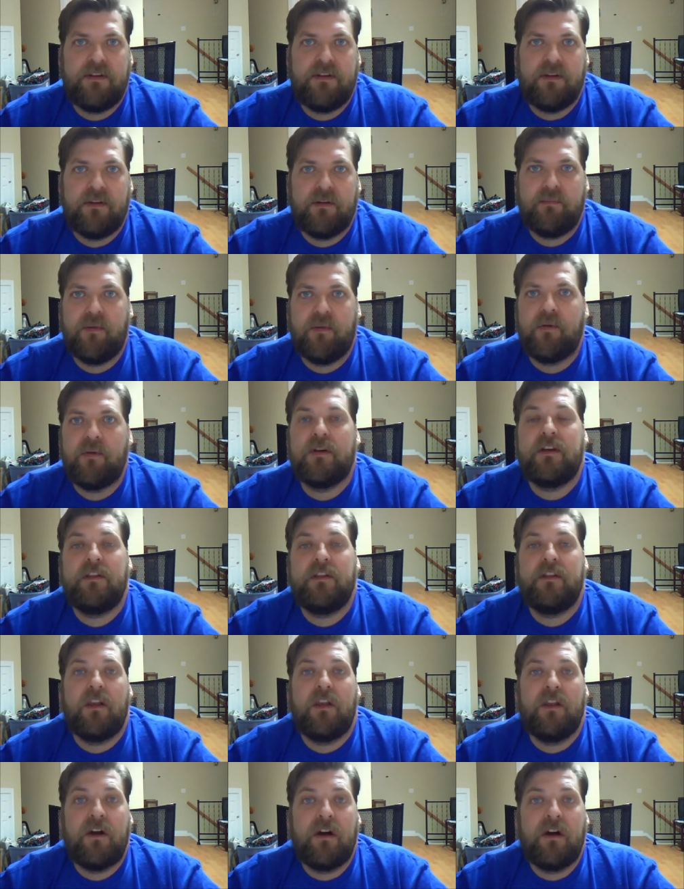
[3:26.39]
They're important in
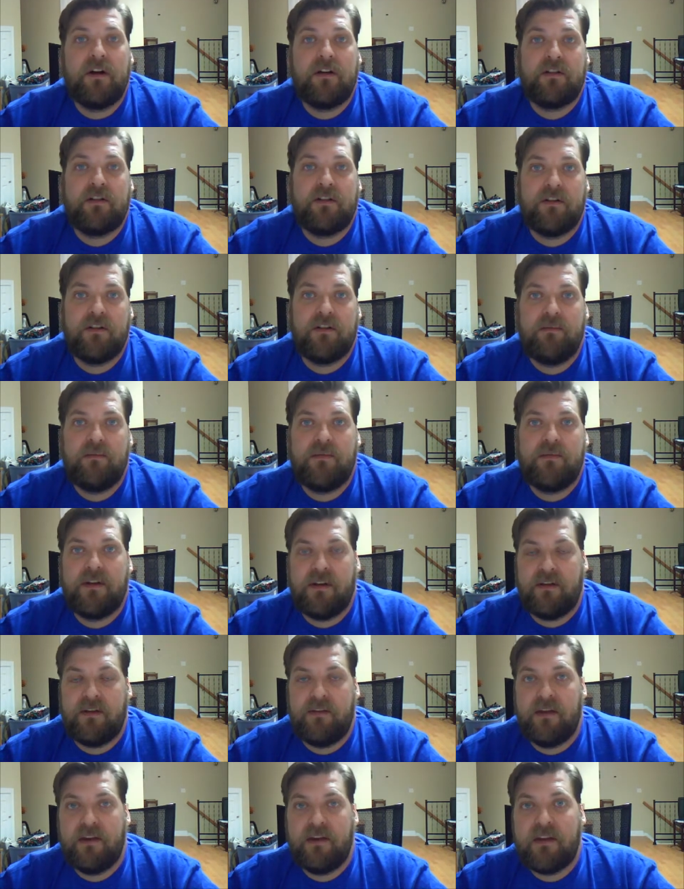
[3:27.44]
the long term.
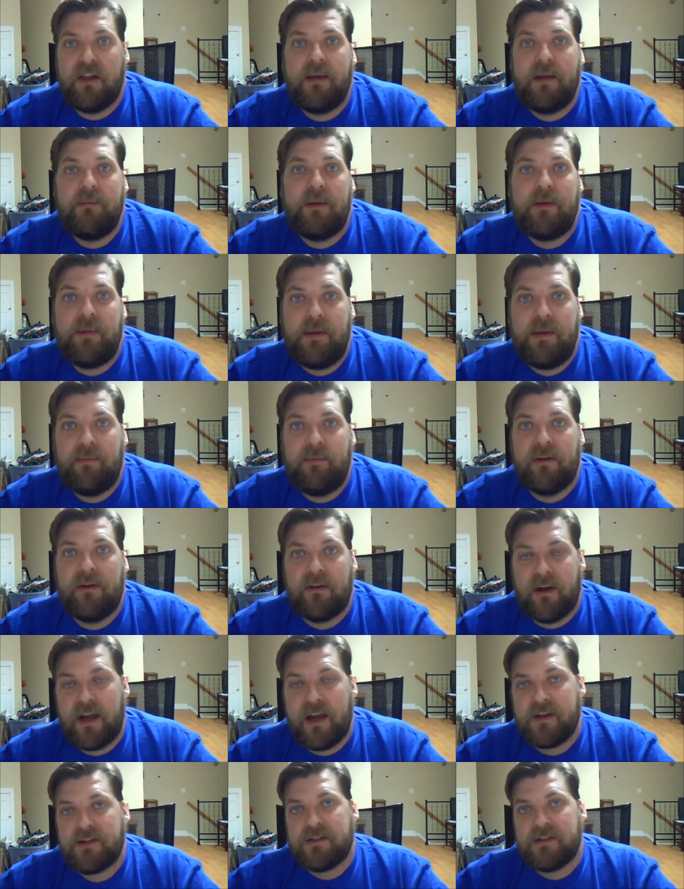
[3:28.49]
The climate people are
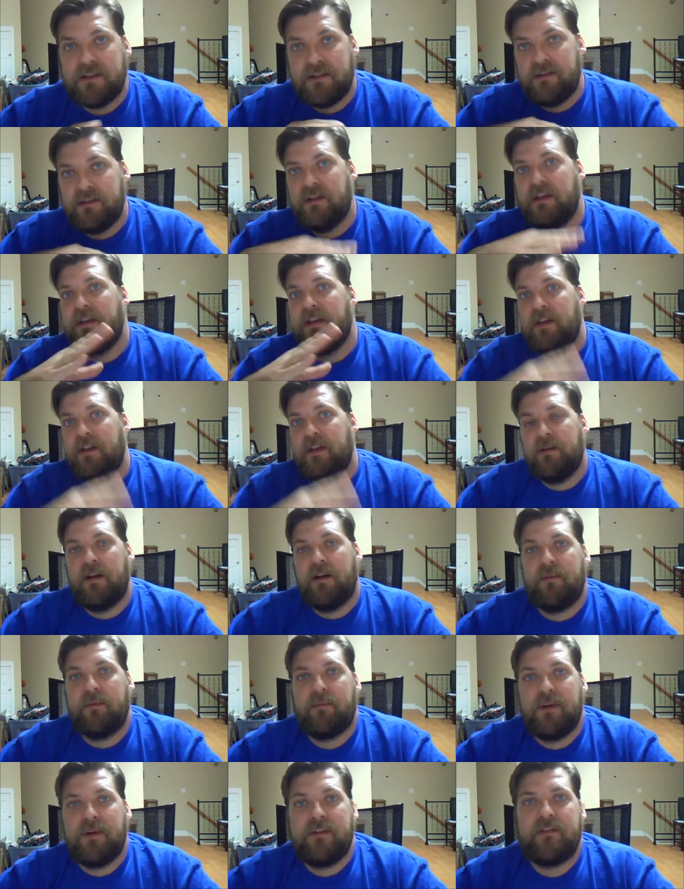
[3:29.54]
actually
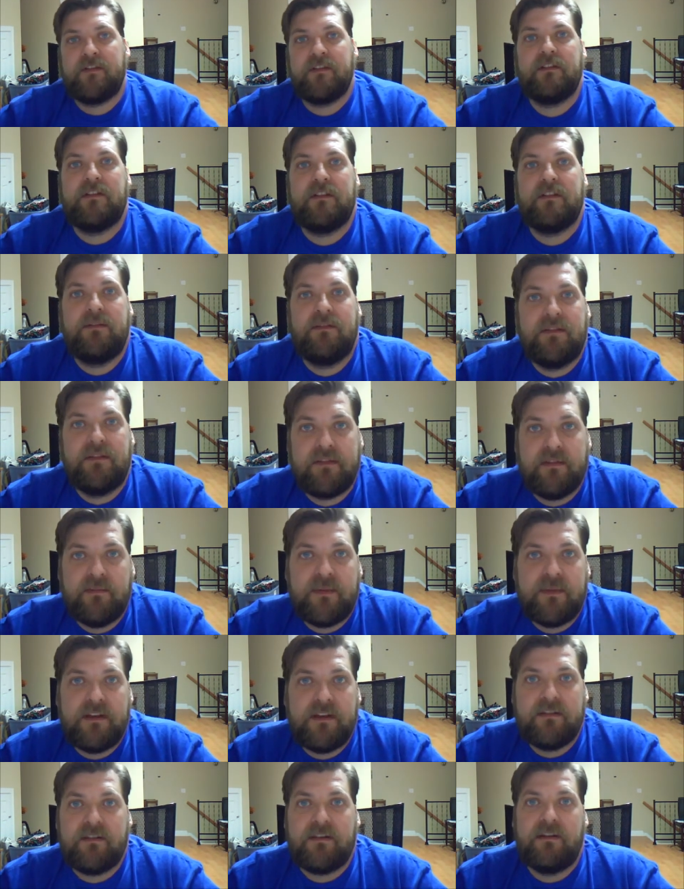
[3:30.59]
pretty sensitive to some
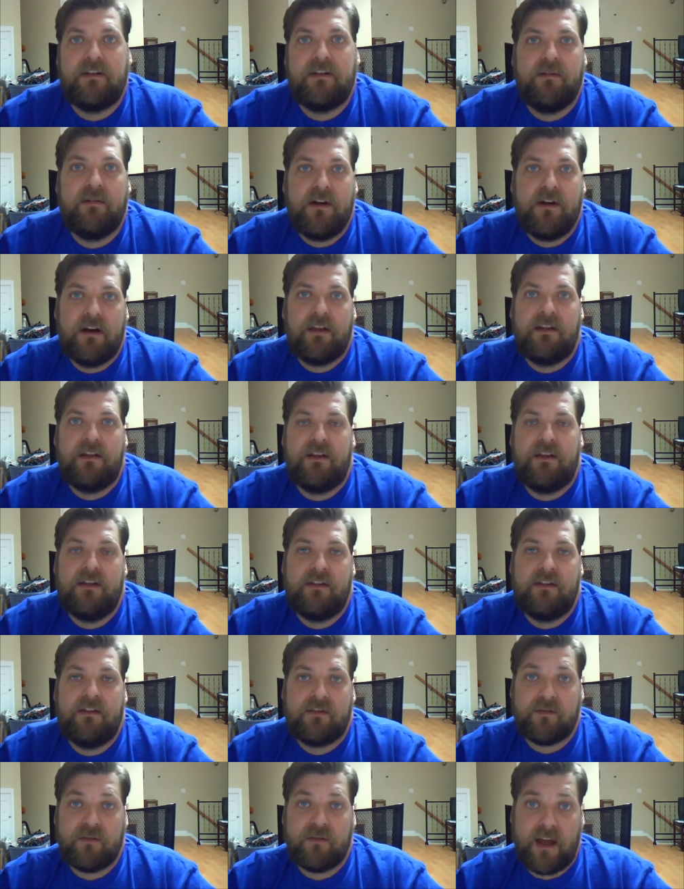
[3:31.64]
things that go on in the
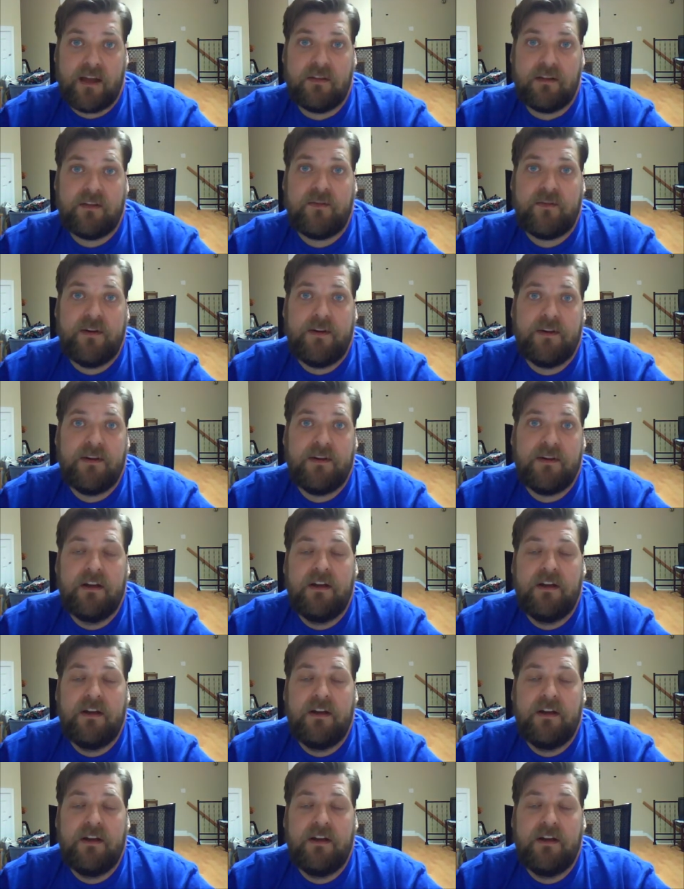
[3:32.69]
stratosphere.